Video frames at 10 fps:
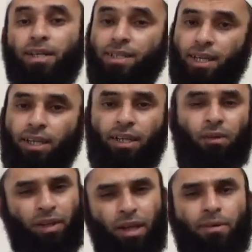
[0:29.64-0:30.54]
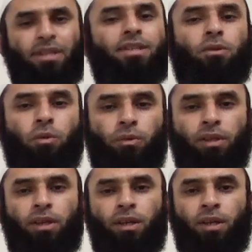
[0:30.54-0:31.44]
Saakinah. Laam has a Sukun.
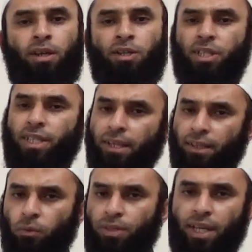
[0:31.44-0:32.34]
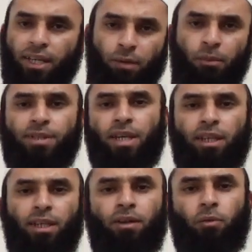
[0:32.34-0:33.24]
Just like the Nun Saakinah, Mim
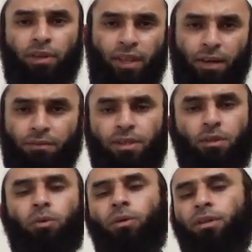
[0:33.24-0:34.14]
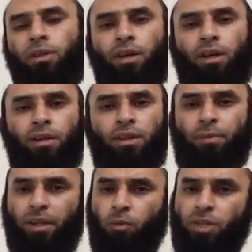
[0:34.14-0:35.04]
Saakinah, when they have the Sukun,
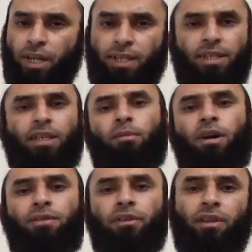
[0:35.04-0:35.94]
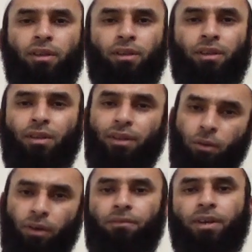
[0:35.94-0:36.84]
depending which letters come after it, they
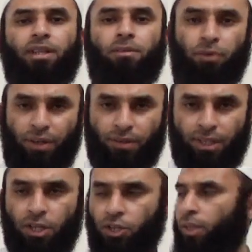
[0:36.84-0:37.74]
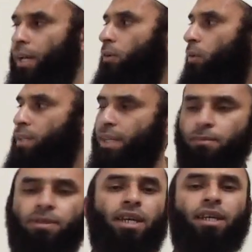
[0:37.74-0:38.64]
will affect the pronunciation. Likewise, Laam
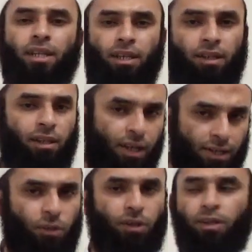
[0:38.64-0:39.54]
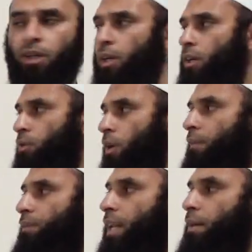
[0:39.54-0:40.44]
Saakinah as well. So
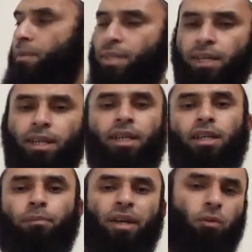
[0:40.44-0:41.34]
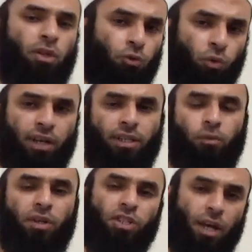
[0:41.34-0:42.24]
after Laam Saakinah, depending which word,
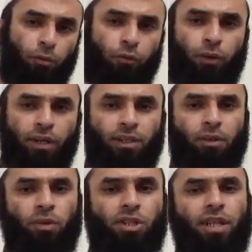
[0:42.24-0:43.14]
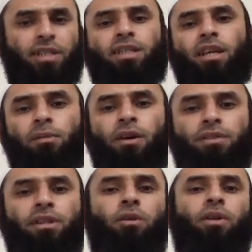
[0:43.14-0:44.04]
which type of word, and which letters come
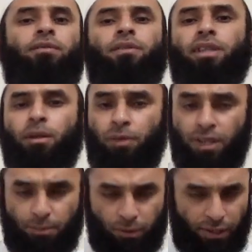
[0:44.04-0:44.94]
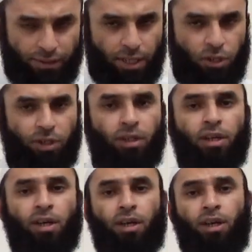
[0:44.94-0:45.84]
after, they will affect the, its pronunciation.
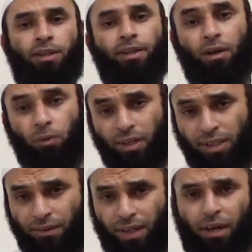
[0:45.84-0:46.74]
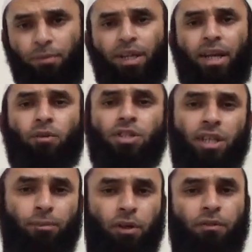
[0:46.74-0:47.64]
Now, a word in the Arabic language
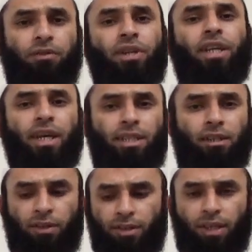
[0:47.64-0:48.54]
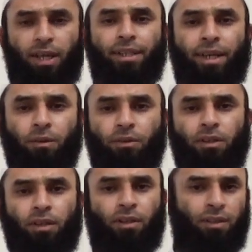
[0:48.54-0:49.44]
can be of three categories: a noun,
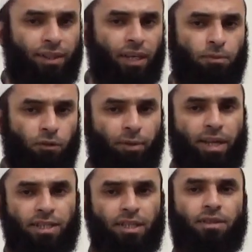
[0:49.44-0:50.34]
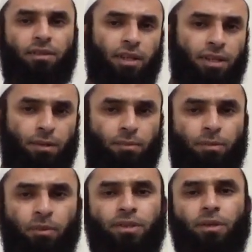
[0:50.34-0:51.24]
names of places, things and
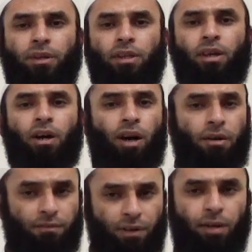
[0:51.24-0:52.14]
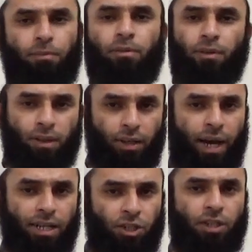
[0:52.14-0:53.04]
people and so on, a verb,
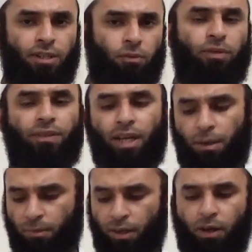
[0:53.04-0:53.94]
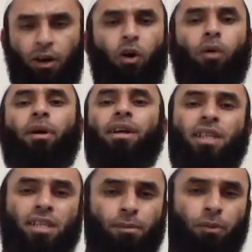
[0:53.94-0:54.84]
actions with time, or a
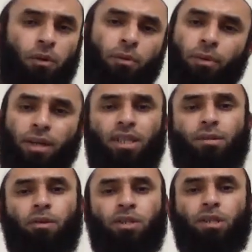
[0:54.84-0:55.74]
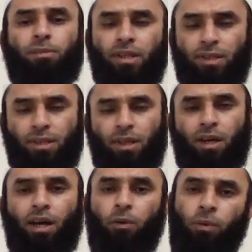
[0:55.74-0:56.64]
participle. Participle just means
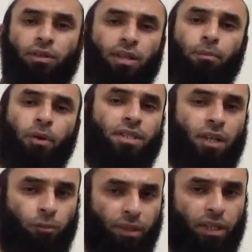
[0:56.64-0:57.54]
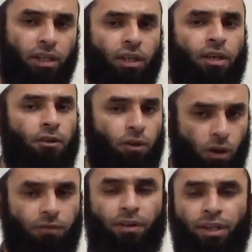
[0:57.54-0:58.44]
a word that points out meaning
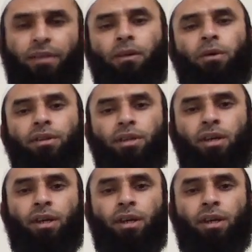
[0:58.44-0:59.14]
of another word.